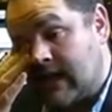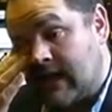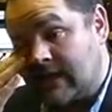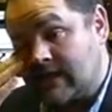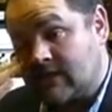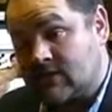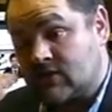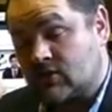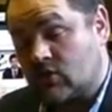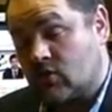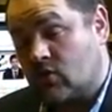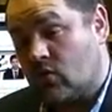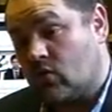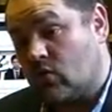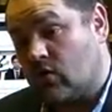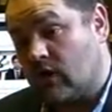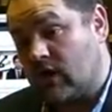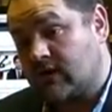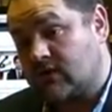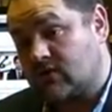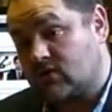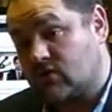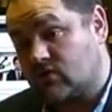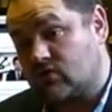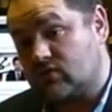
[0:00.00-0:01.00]
so
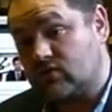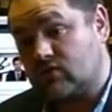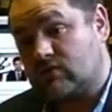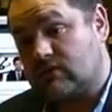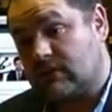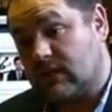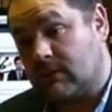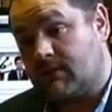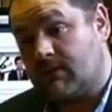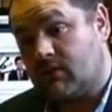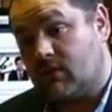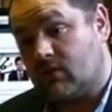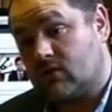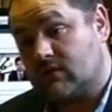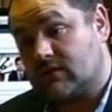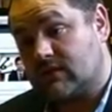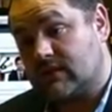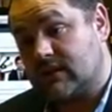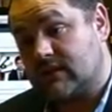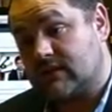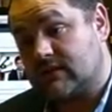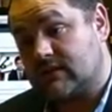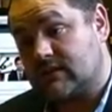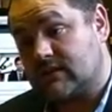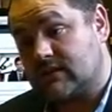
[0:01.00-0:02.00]
a social
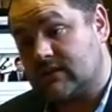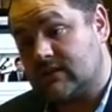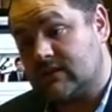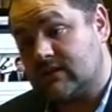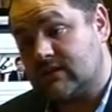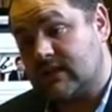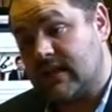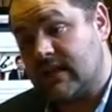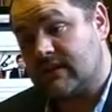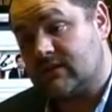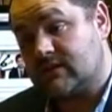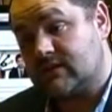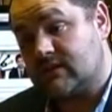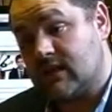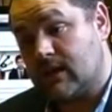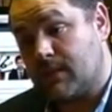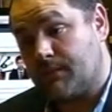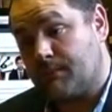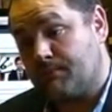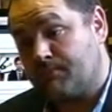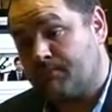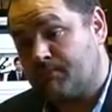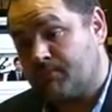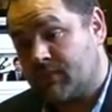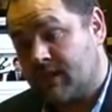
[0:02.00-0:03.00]
semiotics says that,
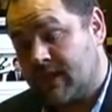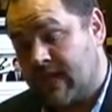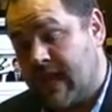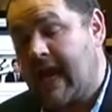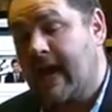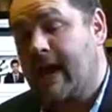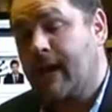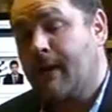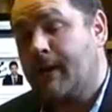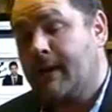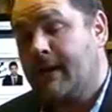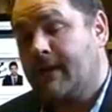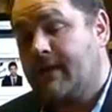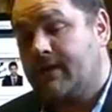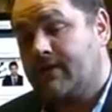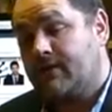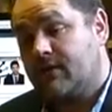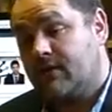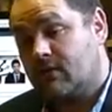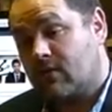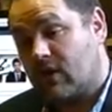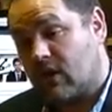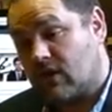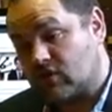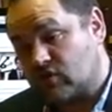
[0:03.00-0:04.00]

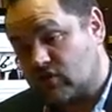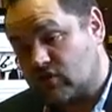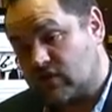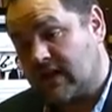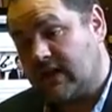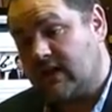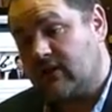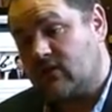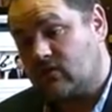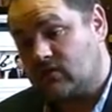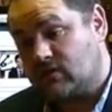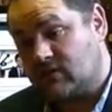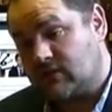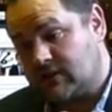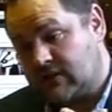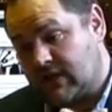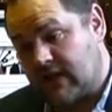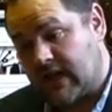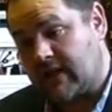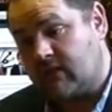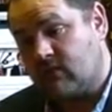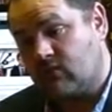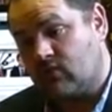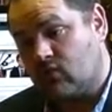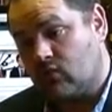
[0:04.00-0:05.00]
there are shared
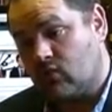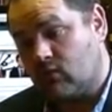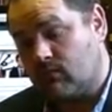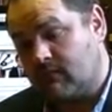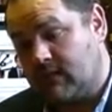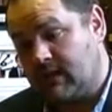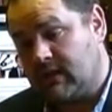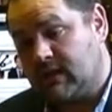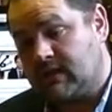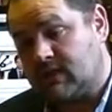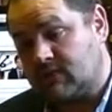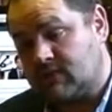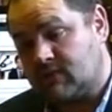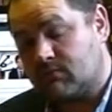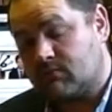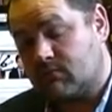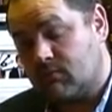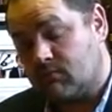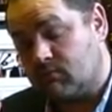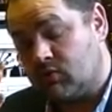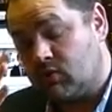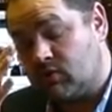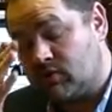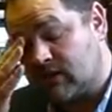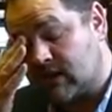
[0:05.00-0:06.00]
general meanings that
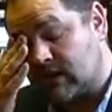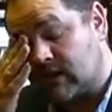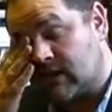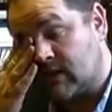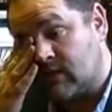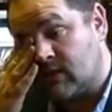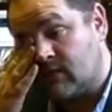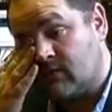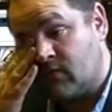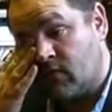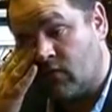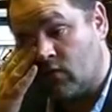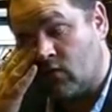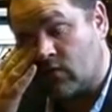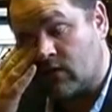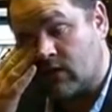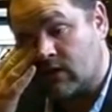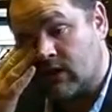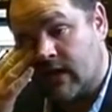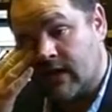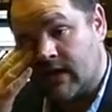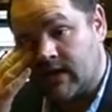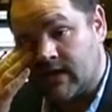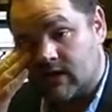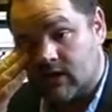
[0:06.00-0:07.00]
music can evoke,
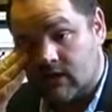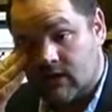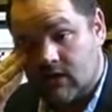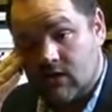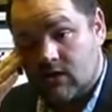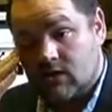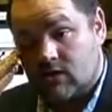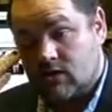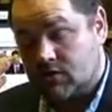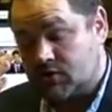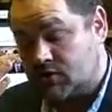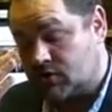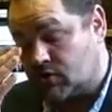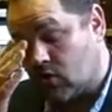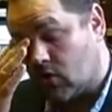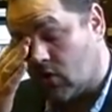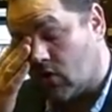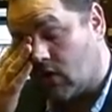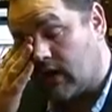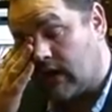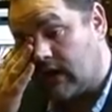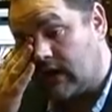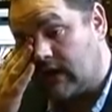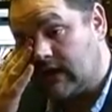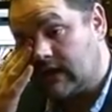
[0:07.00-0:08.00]
like
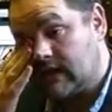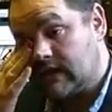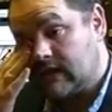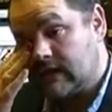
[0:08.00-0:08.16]
joy,